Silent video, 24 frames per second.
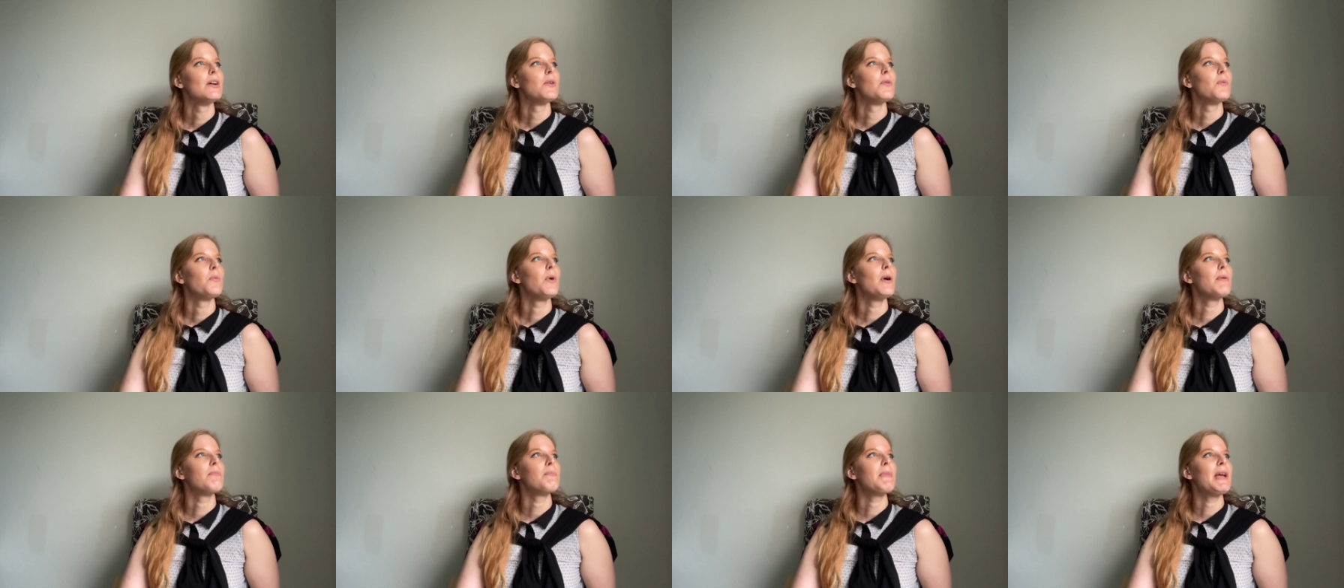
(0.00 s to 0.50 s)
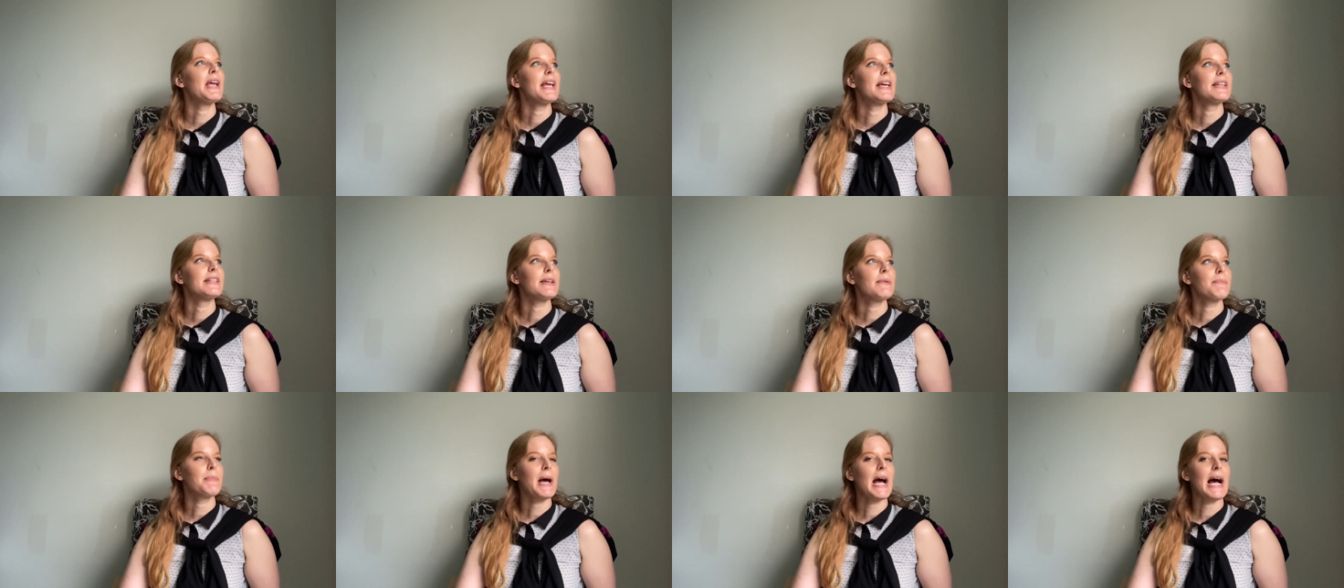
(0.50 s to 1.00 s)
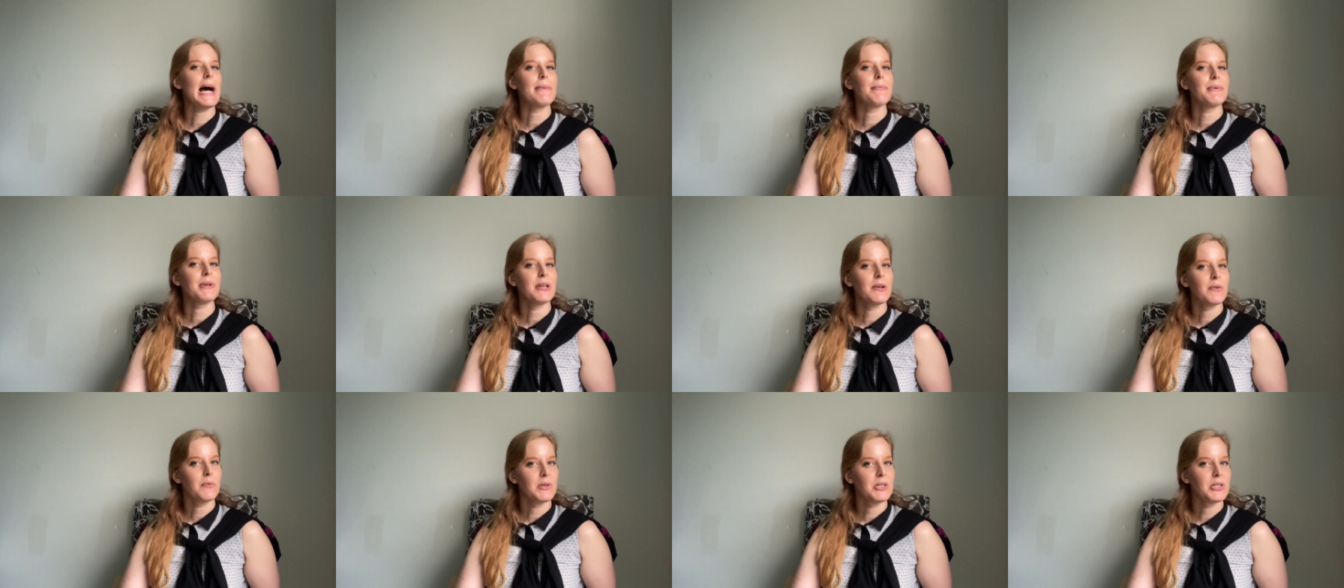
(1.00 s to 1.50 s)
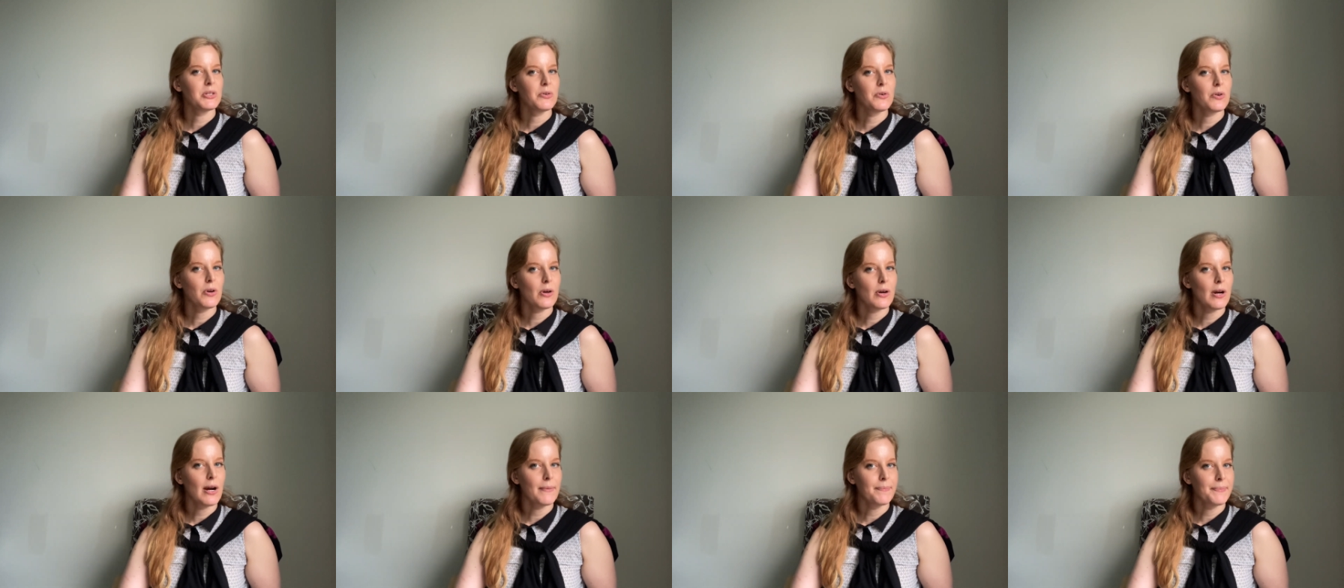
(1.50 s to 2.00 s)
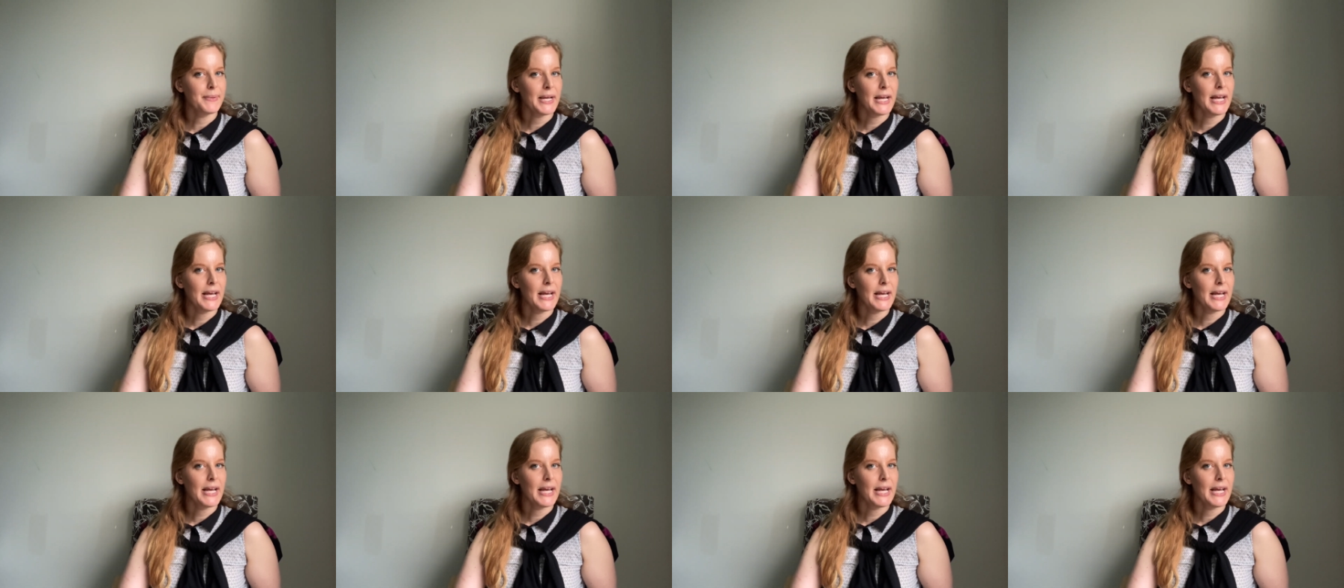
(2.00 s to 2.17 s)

what may end up happening when you grow up